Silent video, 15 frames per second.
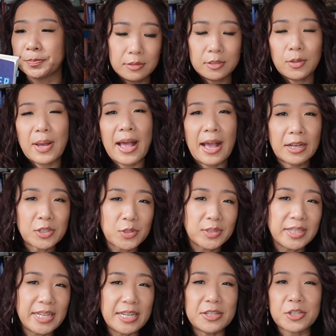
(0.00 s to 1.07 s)
So
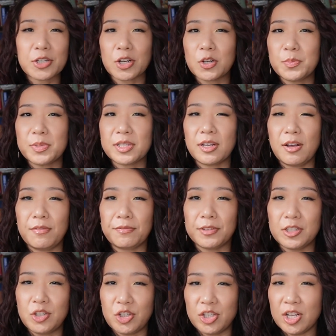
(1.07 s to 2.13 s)
actually, in terms of
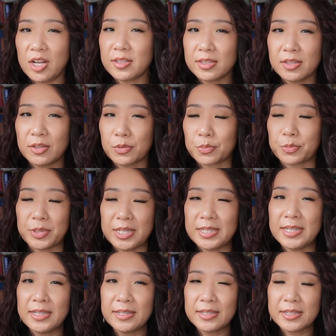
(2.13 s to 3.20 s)
just the
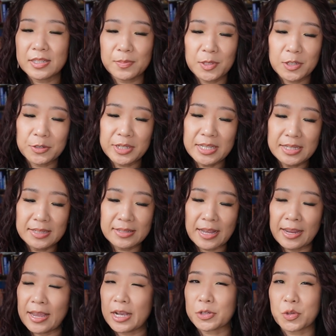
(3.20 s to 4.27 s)
reading experience,
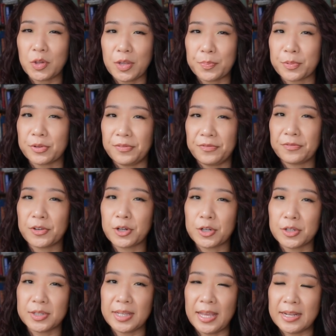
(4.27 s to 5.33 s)
I actually
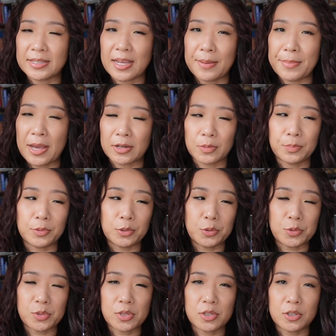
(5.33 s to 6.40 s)
preferred Antimatter
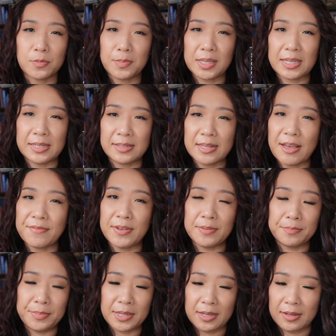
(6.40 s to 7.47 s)
Blues to Mickey
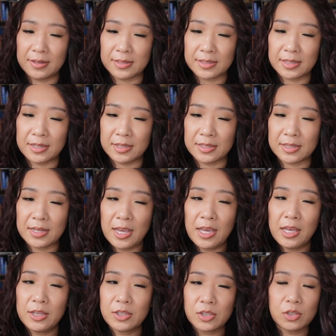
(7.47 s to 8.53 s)
7 because it's
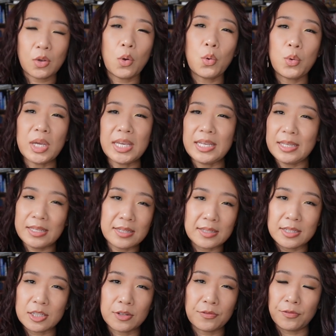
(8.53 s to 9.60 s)
so
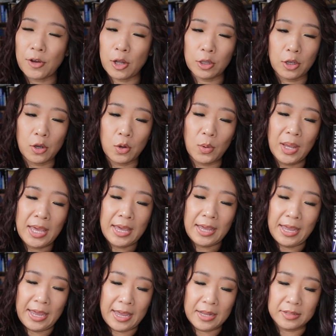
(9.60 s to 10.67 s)
easy to follow,
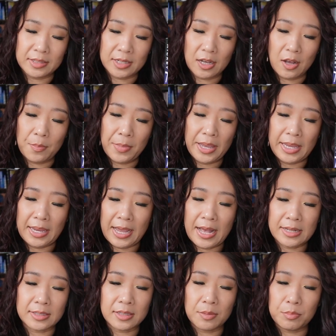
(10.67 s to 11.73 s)
and it
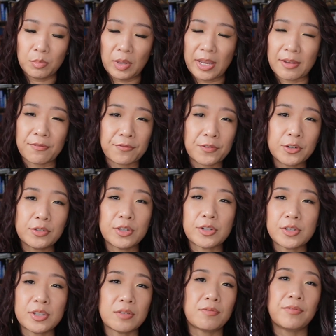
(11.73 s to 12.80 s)
has some like
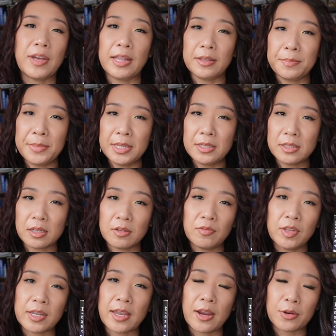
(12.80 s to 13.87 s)
further development of
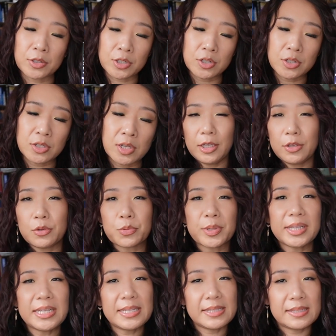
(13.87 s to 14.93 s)
the characters. You
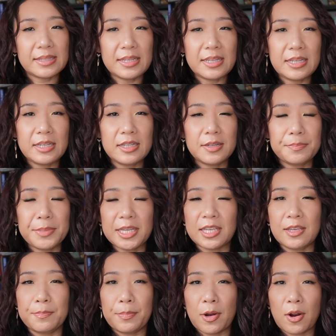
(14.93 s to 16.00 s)
really see
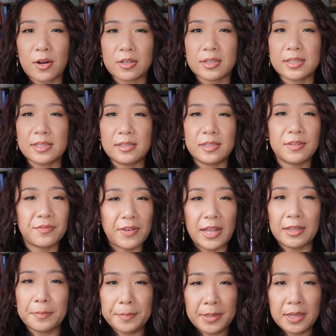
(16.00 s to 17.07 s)
Mickey Barnes
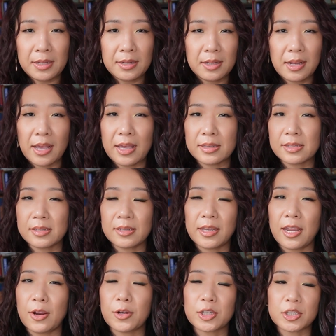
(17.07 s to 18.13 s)
developing as a
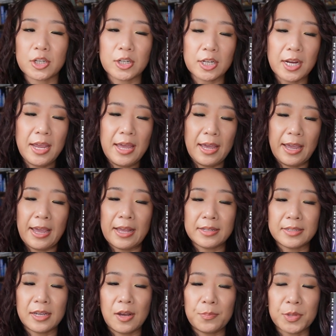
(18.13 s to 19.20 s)
character,
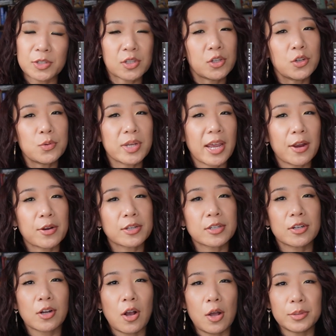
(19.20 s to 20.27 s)
and there's a new
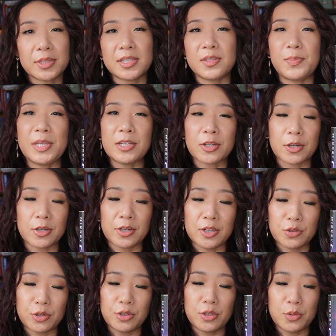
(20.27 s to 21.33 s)
character called Speaker
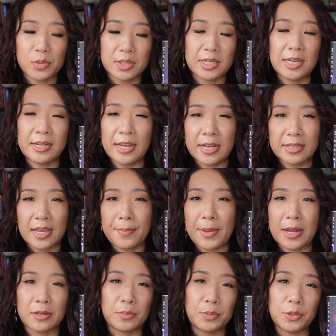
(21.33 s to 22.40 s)
introduced in
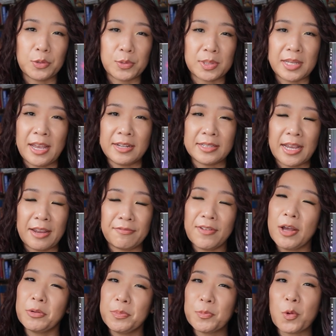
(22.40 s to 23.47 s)
Antimatter Blues, and I
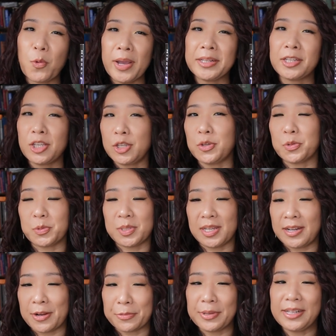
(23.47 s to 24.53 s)
found him quite cute,
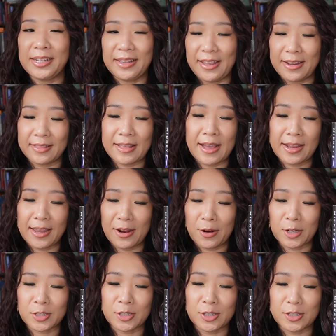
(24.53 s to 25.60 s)
and I really like that
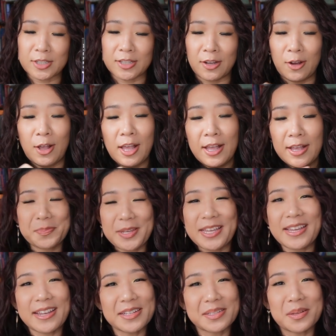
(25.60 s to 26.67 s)
character. So
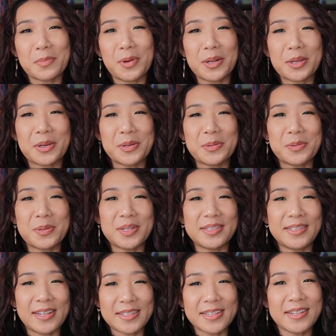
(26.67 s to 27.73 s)
speaking as someone who
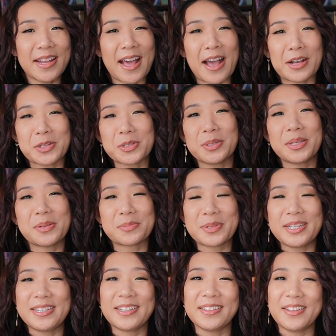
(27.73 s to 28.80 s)
doesn't actually
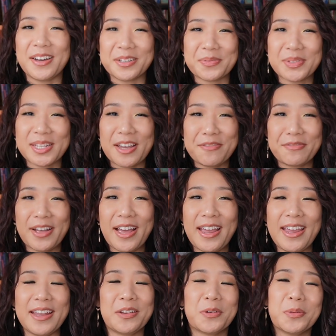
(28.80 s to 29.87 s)
read a lot of sci-fi
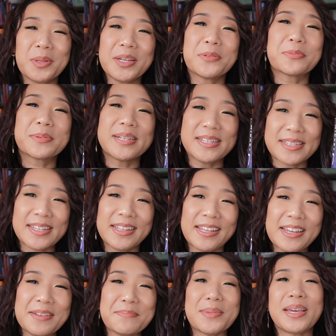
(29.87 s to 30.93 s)
and only
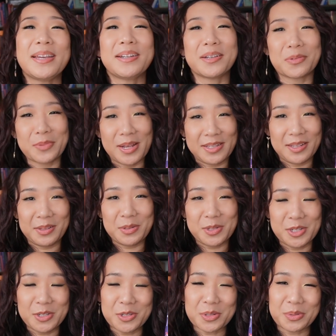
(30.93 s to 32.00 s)
recently made a
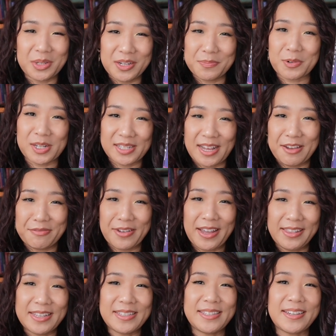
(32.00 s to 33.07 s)
resolution to read more sci-fi
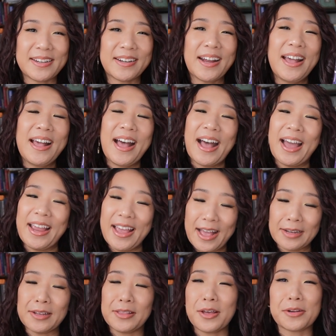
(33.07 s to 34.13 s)
this year, I
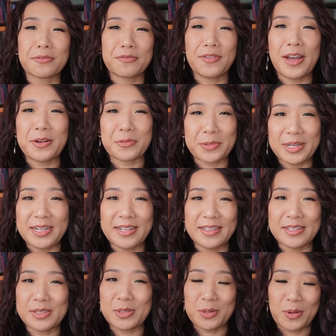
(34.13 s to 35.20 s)
had a lot of fun reading
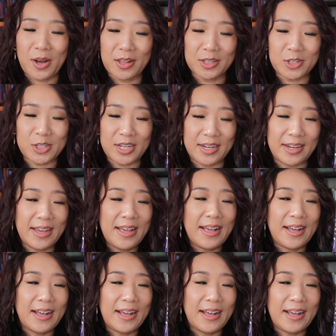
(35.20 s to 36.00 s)
this duology.